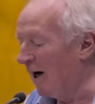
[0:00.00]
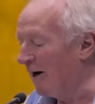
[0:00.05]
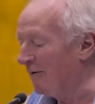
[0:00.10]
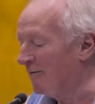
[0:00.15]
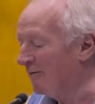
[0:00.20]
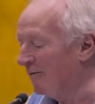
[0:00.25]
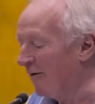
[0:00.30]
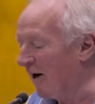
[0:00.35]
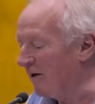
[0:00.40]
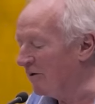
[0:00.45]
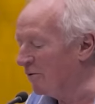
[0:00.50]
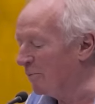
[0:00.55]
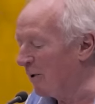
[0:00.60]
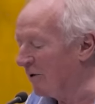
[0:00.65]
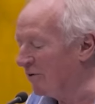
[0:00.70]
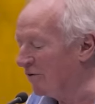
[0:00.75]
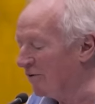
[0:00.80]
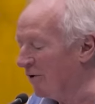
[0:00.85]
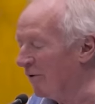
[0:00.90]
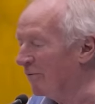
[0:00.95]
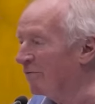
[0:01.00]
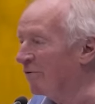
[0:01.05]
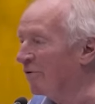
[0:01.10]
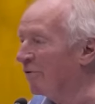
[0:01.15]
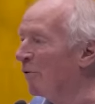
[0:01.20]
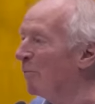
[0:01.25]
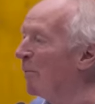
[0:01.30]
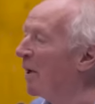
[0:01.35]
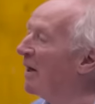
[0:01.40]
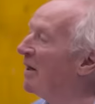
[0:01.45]
I fight myself
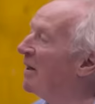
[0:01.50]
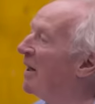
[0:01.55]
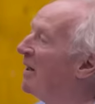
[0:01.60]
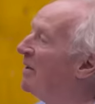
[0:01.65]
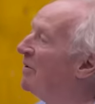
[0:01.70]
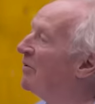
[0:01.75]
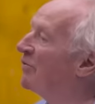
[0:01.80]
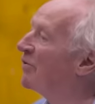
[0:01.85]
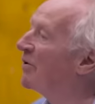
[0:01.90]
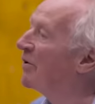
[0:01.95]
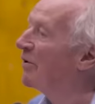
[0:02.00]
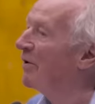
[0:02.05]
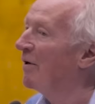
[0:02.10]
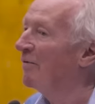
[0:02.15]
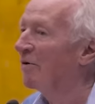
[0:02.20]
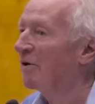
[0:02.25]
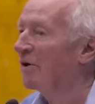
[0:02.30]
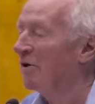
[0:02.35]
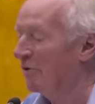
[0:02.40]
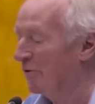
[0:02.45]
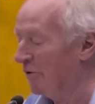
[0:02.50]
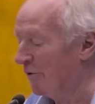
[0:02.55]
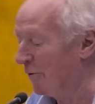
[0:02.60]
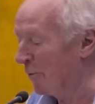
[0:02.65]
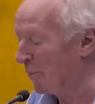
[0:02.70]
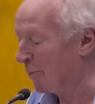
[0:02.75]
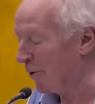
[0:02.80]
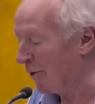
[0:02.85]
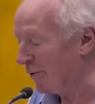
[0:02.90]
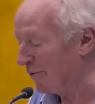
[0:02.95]
to remain insignificant in
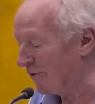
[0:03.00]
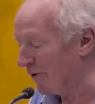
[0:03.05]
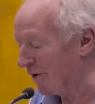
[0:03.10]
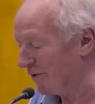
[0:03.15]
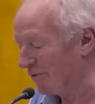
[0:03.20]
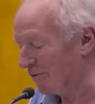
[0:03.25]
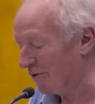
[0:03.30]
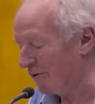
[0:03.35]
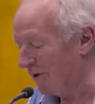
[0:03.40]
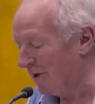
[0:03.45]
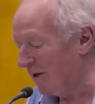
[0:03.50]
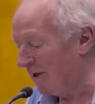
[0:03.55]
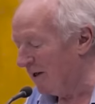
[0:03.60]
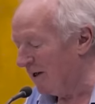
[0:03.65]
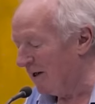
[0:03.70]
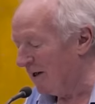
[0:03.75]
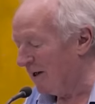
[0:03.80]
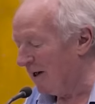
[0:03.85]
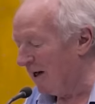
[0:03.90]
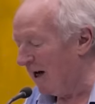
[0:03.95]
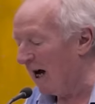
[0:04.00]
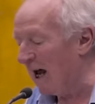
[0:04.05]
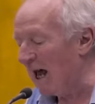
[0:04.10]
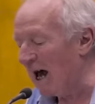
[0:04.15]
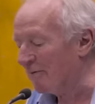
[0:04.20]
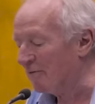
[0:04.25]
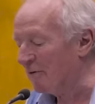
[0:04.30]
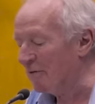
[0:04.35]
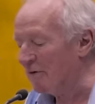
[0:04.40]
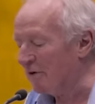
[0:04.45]
the process. I
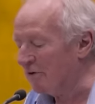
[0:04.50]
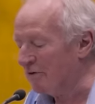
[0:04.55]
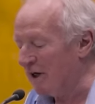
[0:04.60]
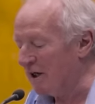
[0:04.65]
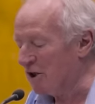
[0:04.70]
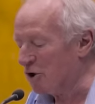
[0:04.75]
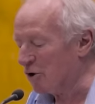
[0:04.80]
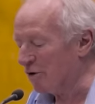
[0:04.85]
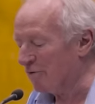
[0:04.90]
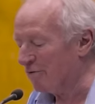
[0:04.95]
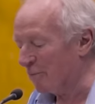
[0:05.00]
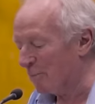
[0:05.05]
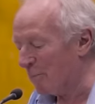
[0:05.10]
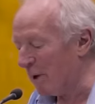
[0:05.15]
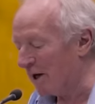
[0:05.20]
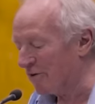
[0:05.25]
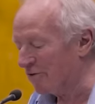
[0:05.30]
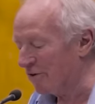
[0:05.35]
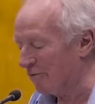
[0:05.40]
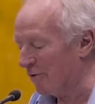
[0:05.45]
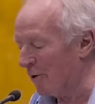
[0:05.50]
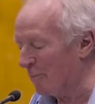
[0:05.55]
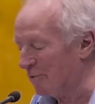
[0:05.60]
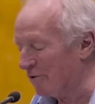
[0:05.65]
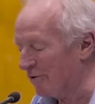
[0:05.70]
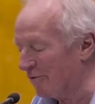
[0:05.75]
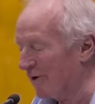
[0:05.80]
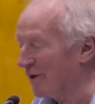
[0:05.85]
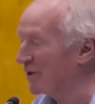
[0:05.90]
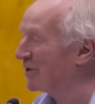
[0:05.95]
haven't the nature for passive
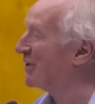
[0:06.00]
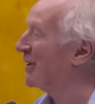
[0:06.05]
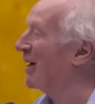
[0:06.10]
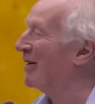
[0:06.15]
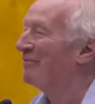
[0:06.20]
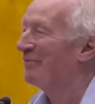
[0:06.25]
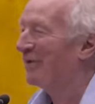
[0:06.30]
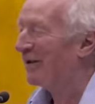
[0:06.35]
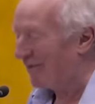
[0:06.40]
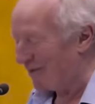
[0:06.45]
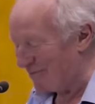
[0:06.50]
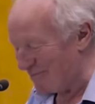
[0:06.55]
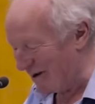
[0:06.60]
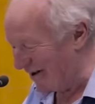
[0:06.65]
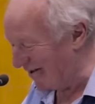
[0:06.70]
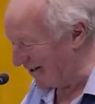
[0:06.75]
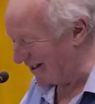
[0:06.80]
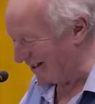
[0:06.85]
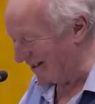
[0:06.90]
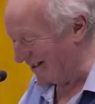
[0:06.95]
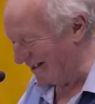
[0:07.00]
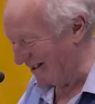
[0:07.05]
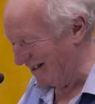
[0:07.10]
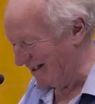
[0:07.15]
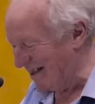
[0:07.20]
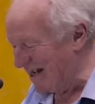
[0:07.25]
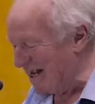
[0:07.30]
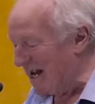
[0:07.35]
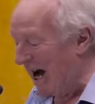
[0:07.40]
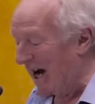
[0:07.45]
observation. How very American.
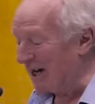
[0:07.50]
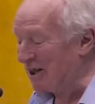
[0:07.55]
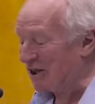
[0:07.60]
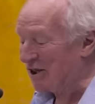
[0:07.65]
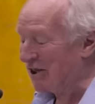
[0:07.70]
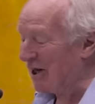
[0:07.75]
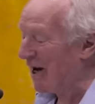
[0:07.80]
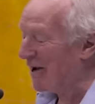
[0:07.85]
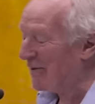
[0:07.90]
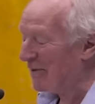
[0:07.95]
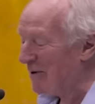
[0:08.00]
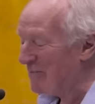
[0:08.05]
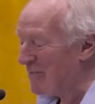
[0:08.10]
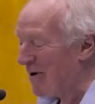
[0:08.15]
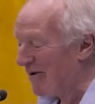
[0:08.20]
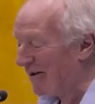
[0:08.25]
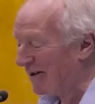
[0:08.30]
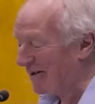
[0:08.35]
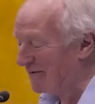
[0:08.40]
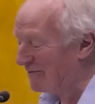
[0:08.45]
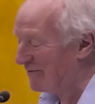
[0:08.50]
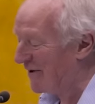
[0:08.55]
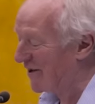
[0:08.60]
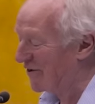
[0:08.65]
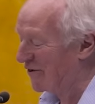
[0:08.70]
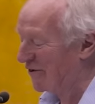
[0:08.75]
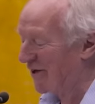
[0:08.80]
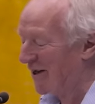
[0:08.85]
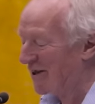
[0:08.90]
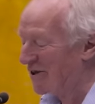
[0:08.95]
I share the American
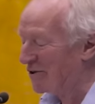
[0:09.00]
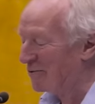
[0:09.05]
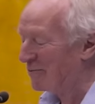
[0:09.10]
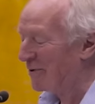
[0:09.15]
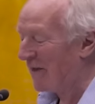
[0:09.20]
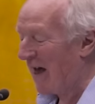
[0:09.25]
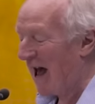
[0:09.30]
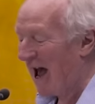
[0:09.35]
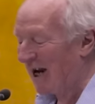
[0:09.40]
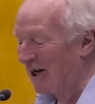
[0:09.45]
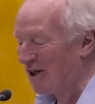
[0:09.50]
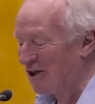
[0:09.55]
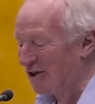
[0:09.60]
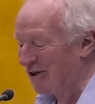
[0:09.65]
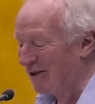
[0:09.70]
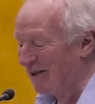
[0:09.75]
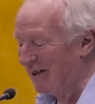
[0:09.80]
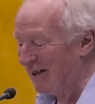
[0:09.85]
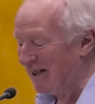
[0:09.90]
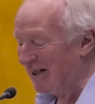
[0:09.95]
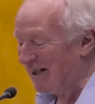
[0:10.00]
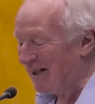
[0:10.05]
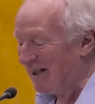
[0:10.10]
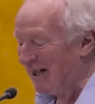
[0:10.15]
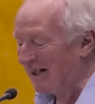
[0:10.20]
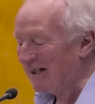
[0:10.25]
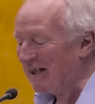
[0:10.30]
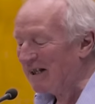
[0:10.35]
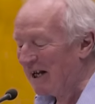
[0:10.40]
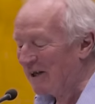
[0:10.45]
fascination with action,
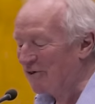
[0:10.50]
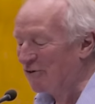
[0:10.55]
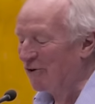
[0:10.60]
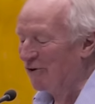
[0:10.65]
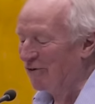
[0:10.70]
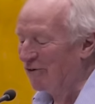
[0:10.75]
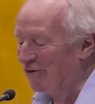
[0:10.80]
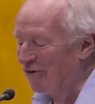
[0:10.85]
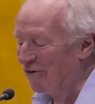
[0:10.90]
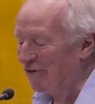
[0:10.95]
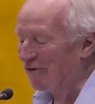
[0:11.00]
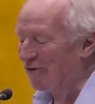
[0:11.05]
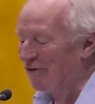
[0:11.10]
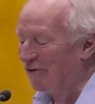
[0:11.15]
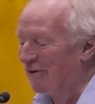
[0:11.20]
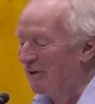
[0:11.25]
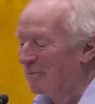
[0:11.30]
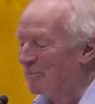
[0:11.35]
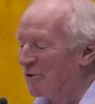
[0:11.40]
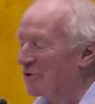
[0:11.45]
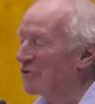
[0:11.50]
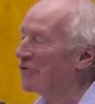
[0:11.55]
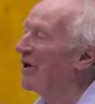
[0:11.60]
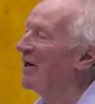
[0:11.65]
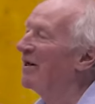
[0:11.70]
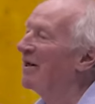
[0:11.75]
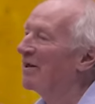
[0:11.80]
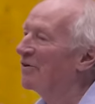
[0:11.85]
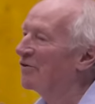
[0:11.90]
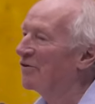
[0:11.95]
and it has consistently betrayed